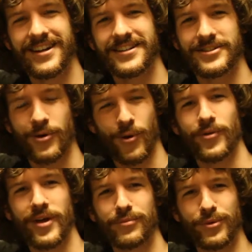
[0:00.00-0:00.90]
to hold
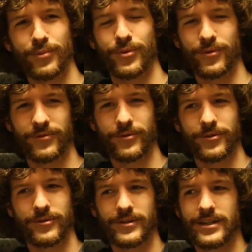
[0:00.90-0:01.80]
that boom pole for
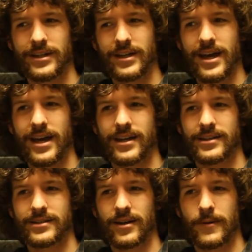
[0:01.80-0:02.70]
you. And,
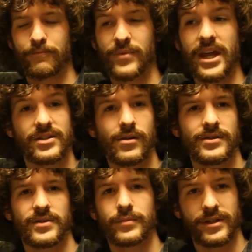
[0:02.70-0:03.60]
um, and it's
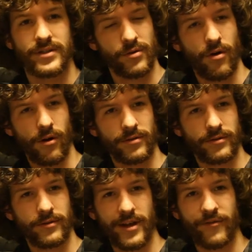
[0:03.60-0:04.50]
awesome because they're all, lear
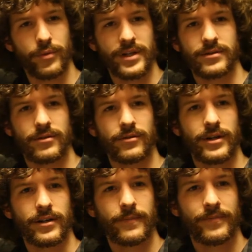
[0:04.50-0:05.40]
everybody's
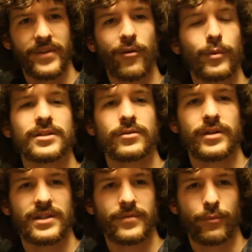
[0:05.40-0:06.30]
learning. Everybody's learning
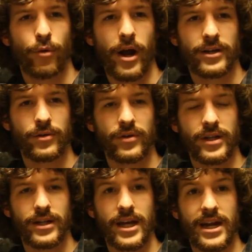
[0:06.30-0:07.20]
something practical
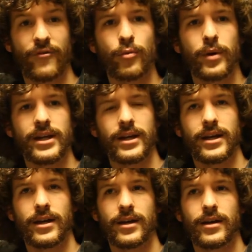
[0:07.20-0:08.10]
and, and everybody,
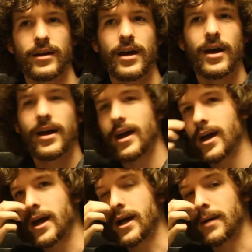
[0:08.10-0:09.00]

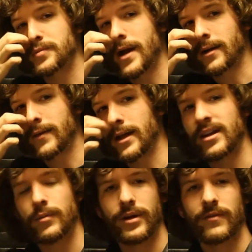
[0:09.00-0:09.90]
it comes back to that
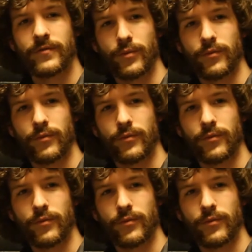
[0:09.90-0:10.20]
independent film